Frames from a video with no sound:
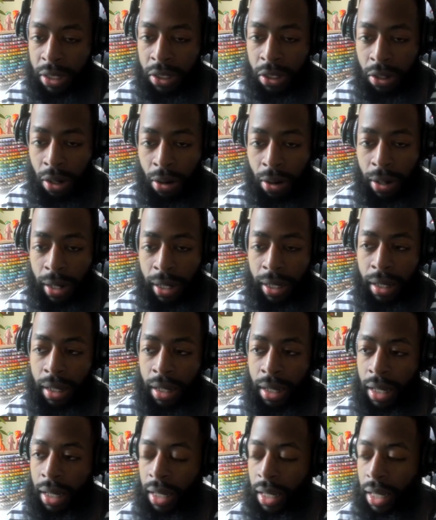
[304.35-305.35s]
be drawing.
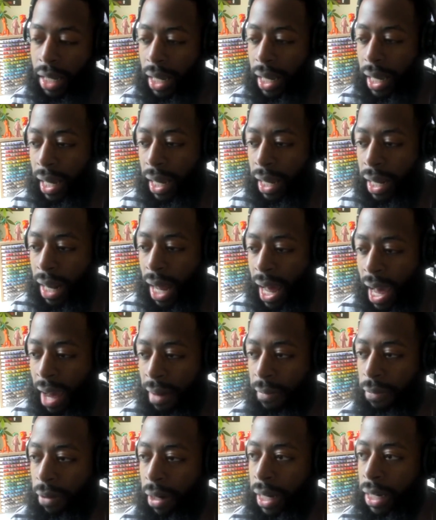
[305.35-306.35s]
And I
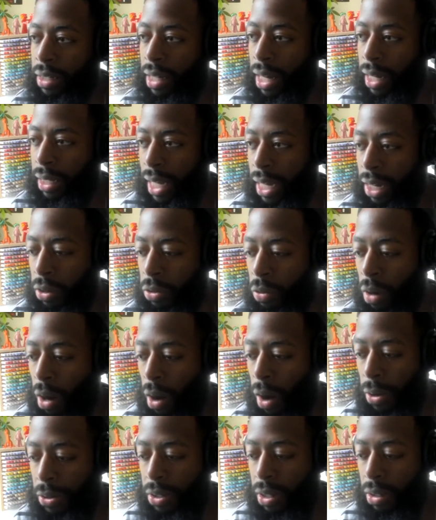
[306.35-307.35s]
had friends like that who
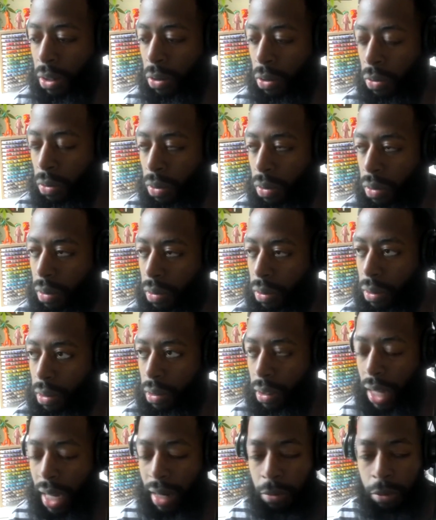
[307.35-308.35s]
also
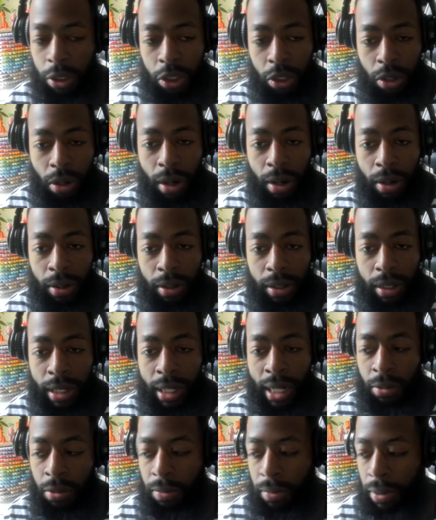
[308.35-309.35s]
like would draw
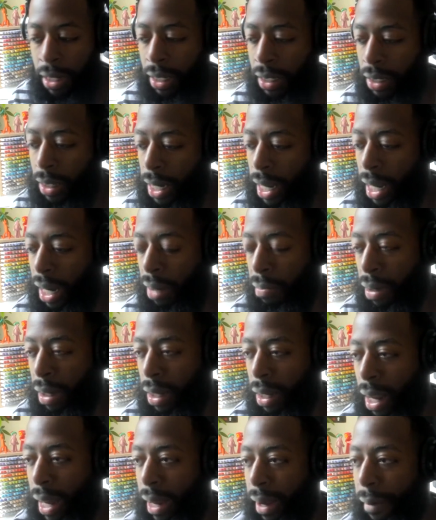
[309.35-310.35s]
and they were pretty good at it,
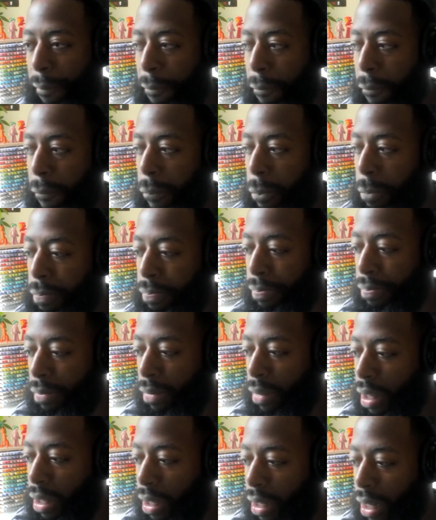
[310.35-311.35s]
but like
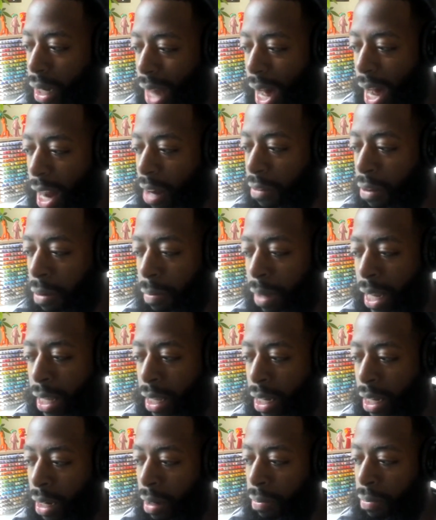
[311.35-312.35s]
a lot of them
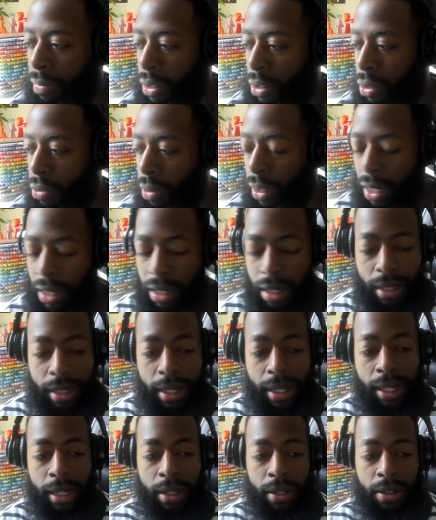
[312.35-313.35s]
ended up doing other
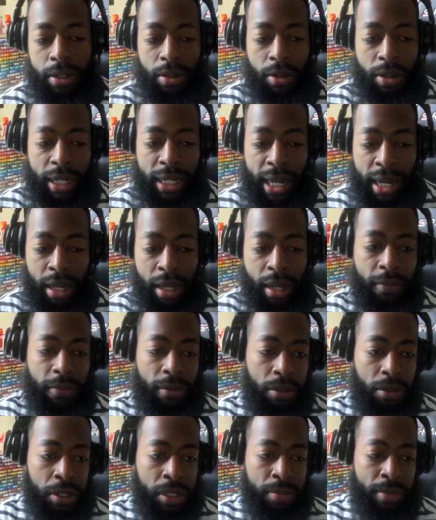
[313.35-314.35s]
things or they got
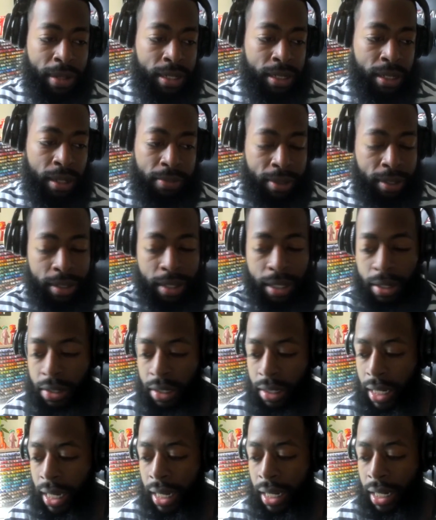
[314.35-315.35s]
influenced by something
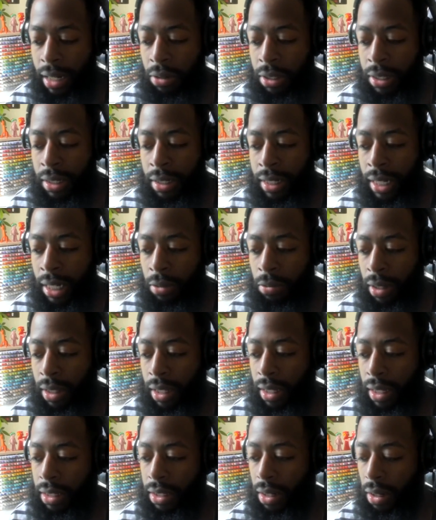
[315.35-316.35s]
else and they didn't really stick
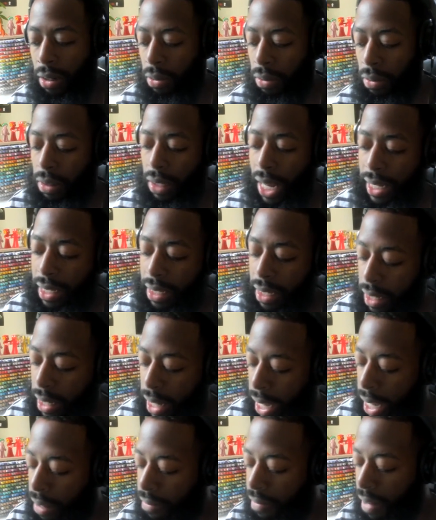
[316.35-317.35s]
with it. So like
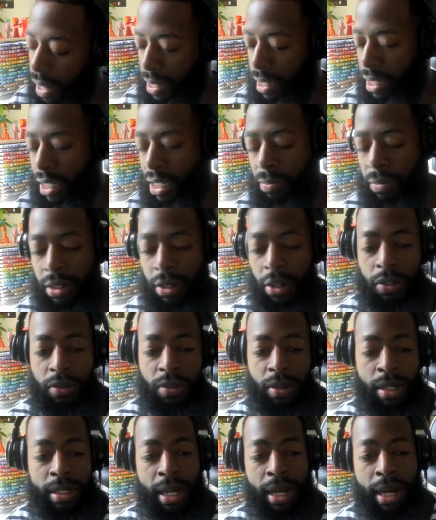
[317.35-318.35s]
today, if I see some of those
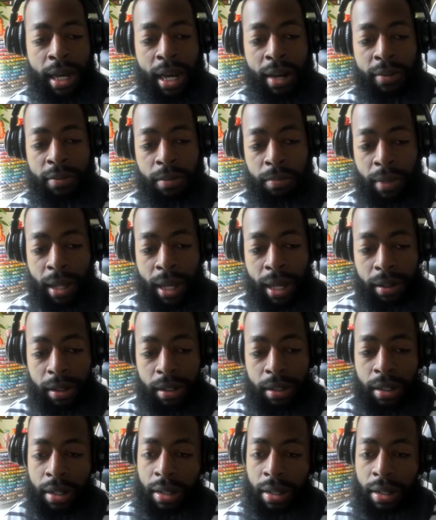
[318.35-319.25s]
friends I had from like